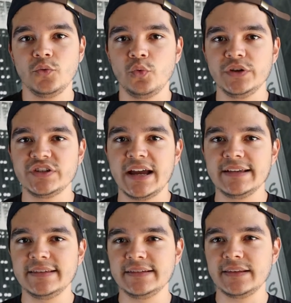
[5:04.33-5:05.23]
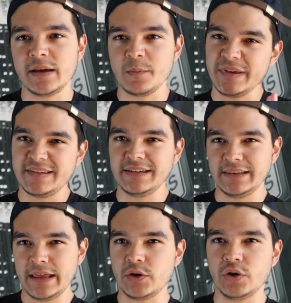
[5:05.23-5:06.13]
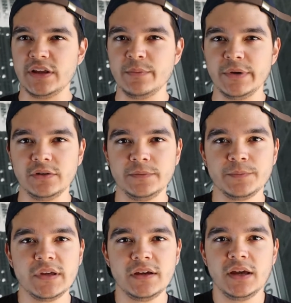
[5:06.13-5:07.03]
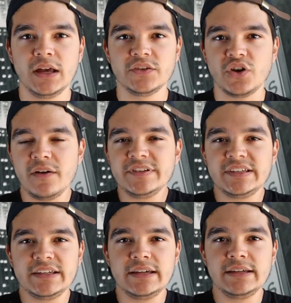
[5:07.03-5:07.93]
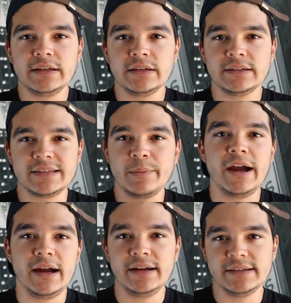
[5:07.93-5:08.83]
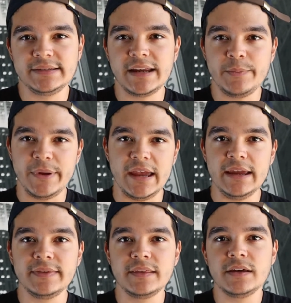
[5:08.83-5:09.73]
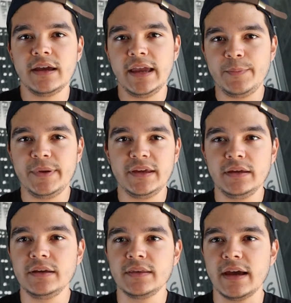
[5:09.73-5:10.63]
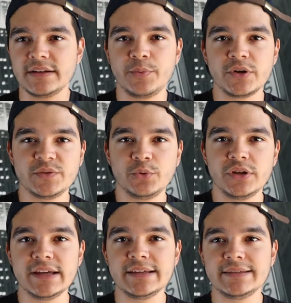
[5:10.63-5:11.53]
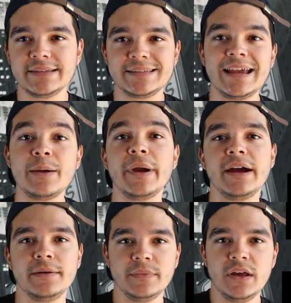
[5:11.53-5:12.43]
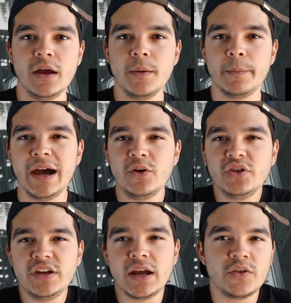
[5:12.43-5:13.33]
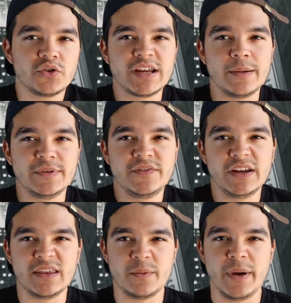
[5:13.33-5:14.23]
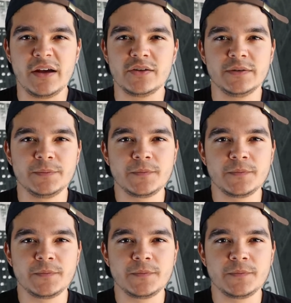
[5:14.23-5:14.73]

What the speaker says: which has this like missing letter in the middle. So obviously, sama is type A, and the AP, the active participle, is sama. But how do the other types fit in the pattern?